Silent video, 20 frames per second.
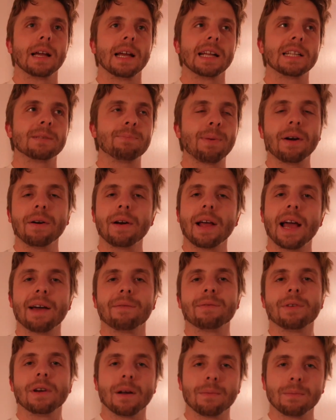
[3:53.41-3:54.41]
it's better to
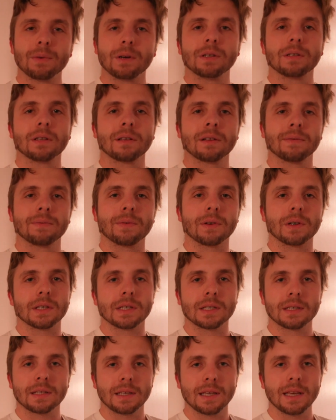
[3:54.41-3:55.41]
have numbers for
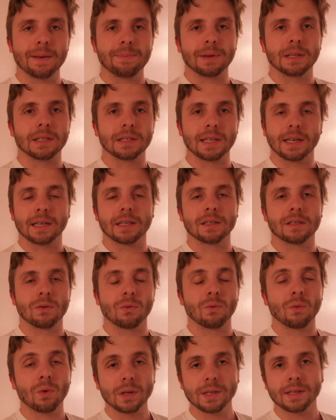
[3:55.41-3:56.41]
just keeping safe, because the
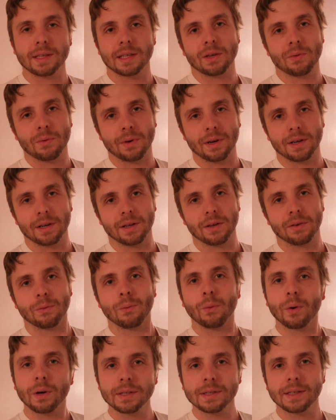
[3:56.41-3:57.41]
worst thing you want to do,
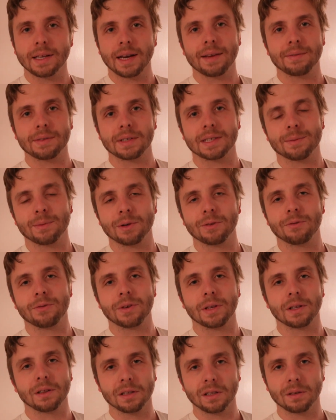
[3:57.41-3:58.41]
worse than having someone
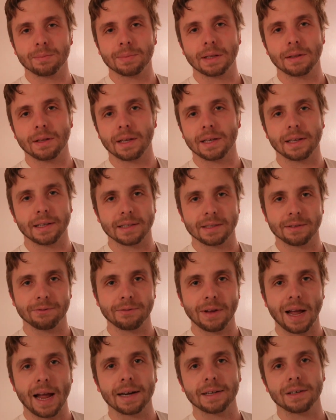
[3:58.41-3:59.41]
feel a little bit like it's a
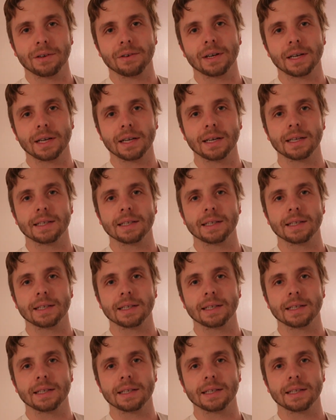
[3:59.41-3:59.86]
factory,